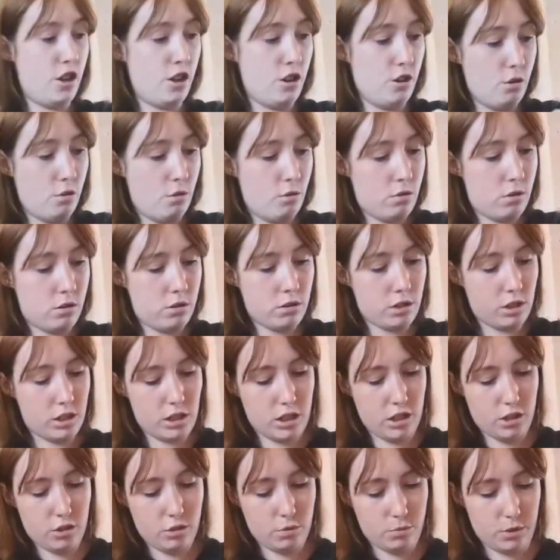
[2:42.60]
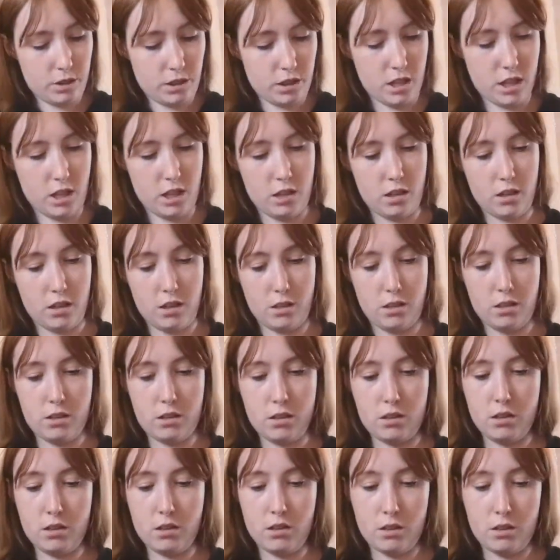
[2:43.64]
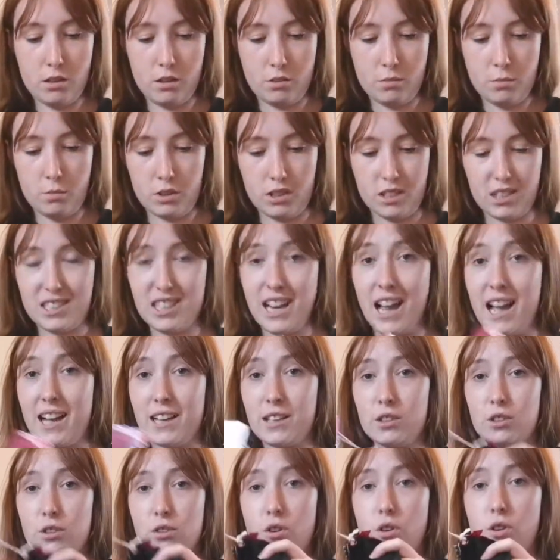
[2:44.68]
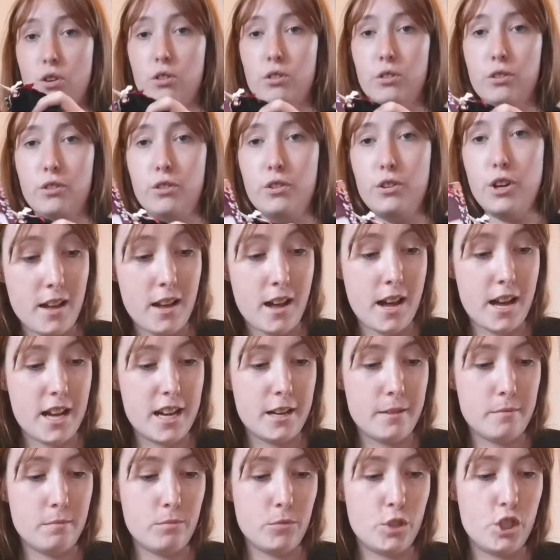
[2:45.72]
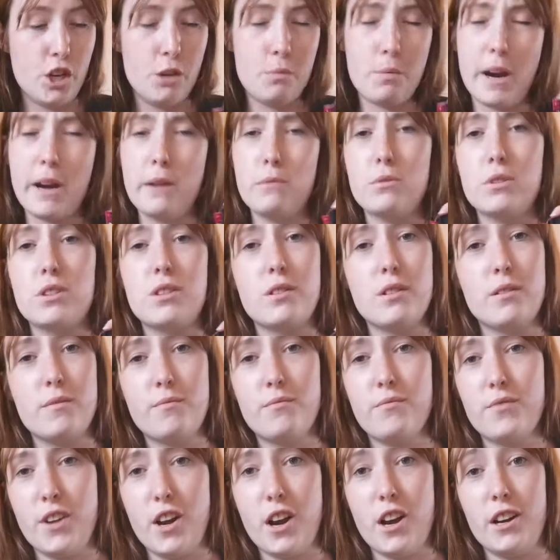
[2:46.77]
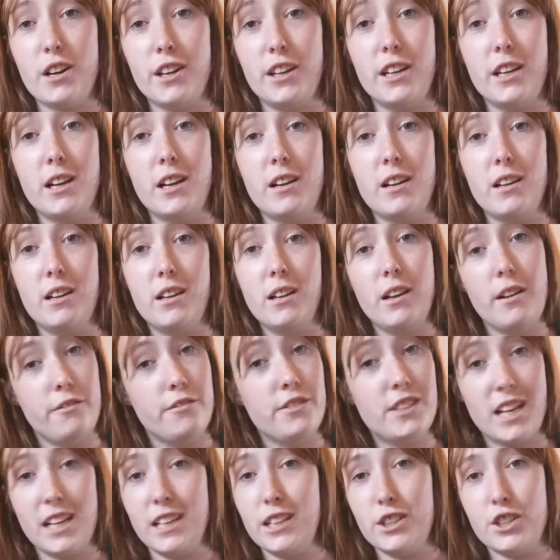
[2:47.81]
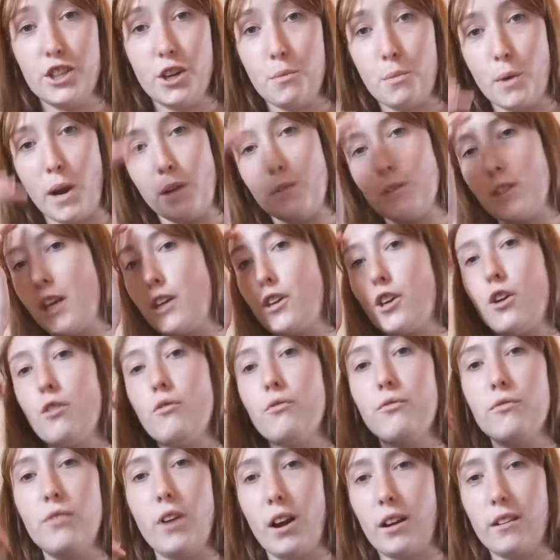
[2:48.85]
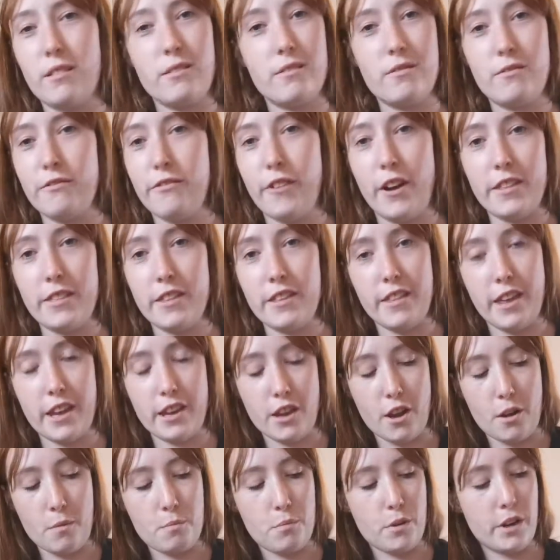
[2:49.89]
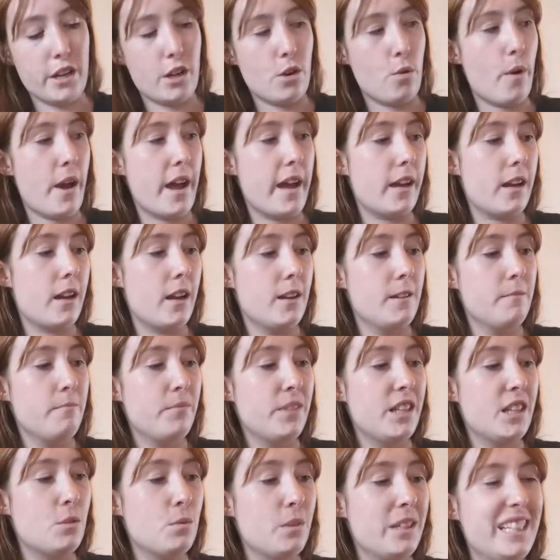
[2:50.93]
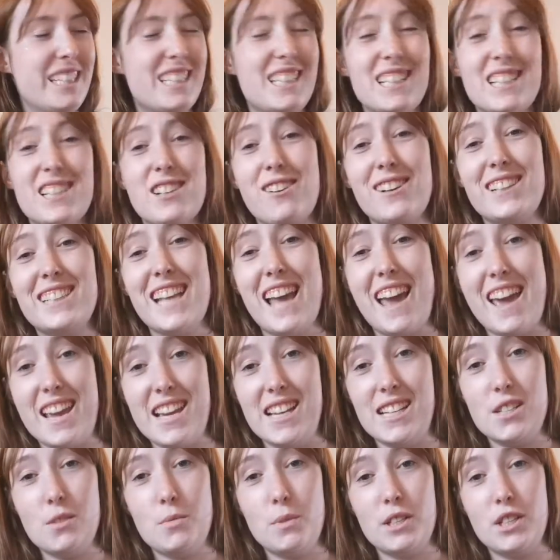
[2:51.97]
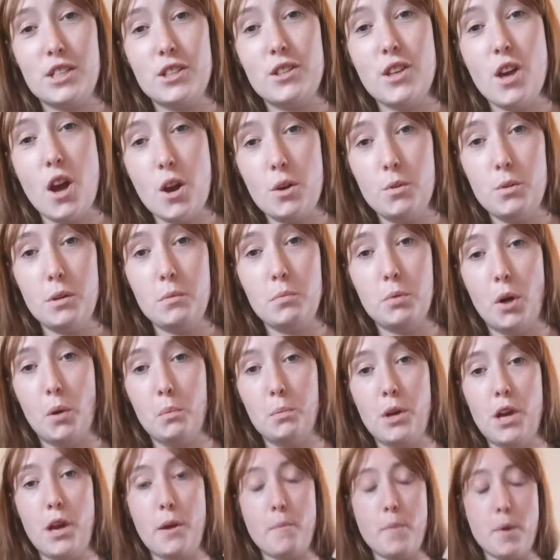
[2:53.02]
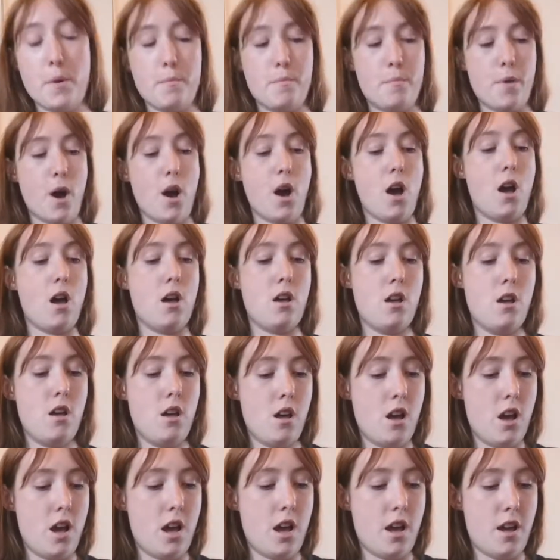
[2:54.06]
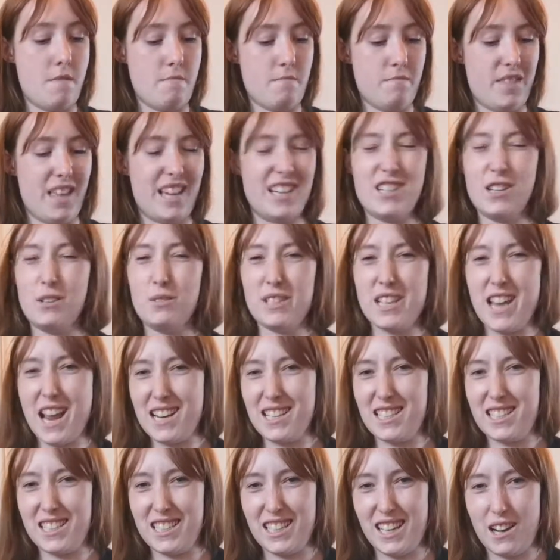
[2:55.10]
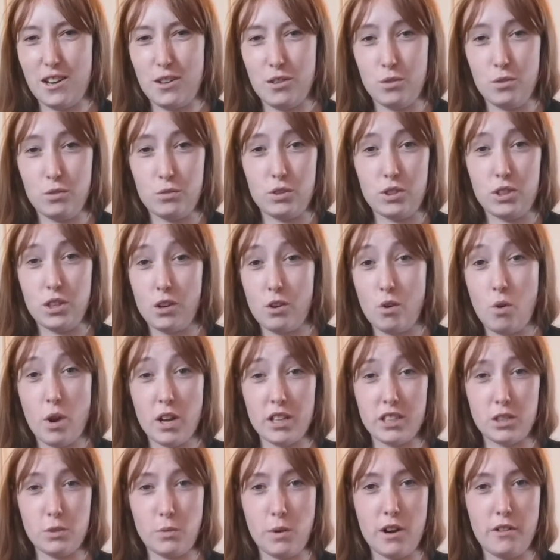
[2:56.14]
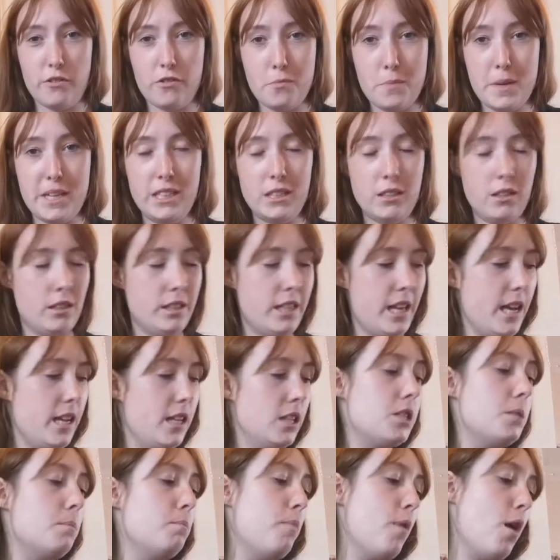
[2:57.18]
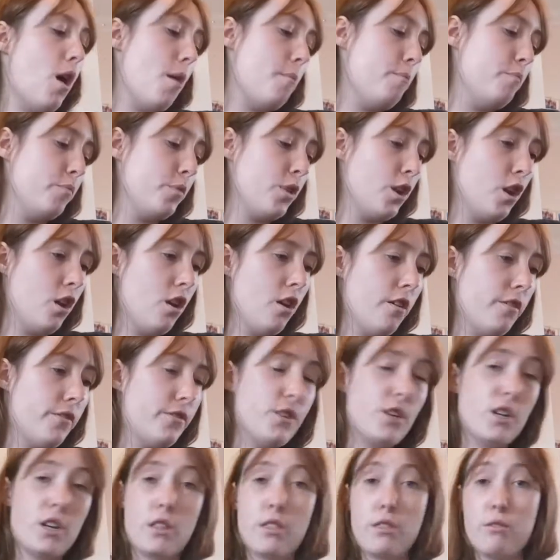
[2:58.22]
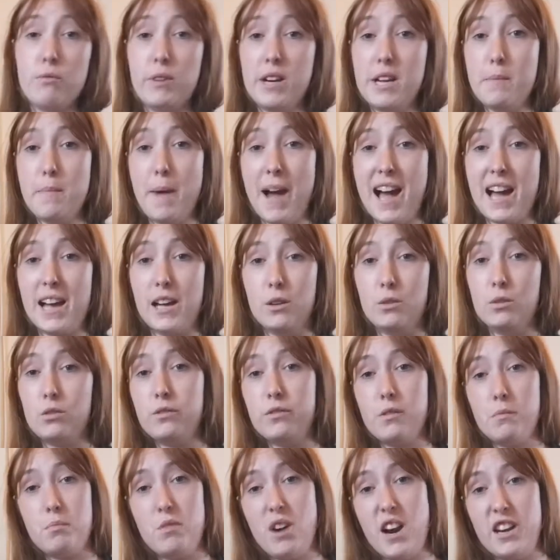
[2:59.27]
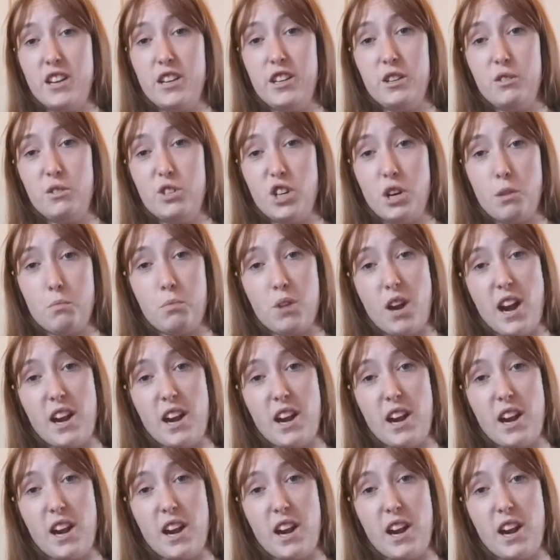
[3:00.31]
new, still with the tags on. Joe Browns, I love selling Joe Browns. I find that they go pretty quick. This one is a size 8, which is the only problem, but they don't tend to sell quite so well for me, size 8s, but for £3 for brand new Joe